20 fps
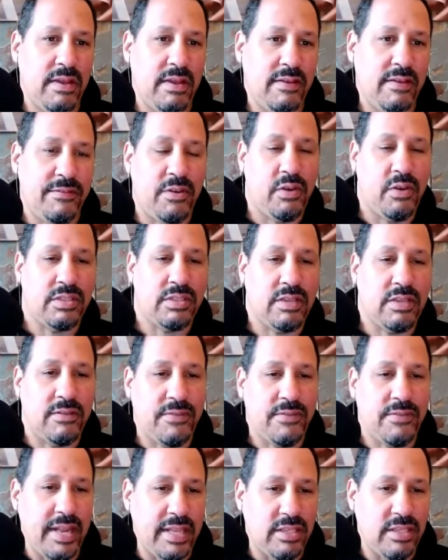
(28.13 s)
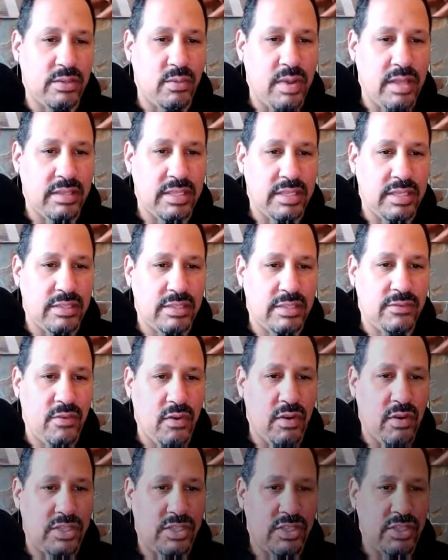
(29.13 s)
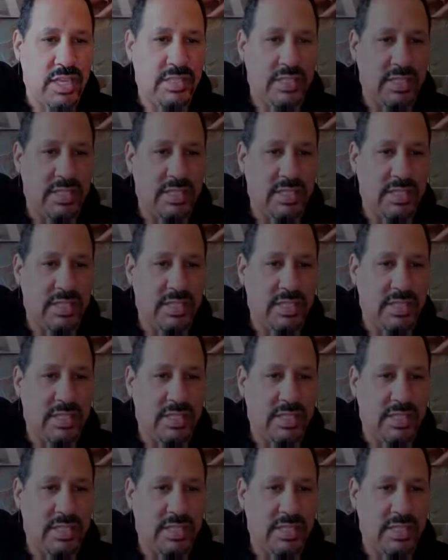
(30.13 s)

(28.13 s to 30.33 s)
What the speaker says: focused on financial wellness for Gen